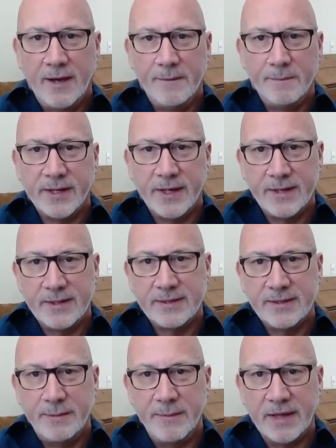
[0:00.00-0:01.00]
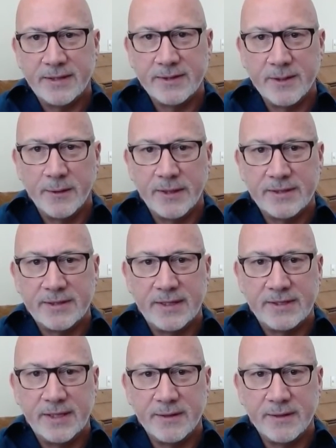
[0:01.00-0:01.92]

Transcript: because it makes it so it's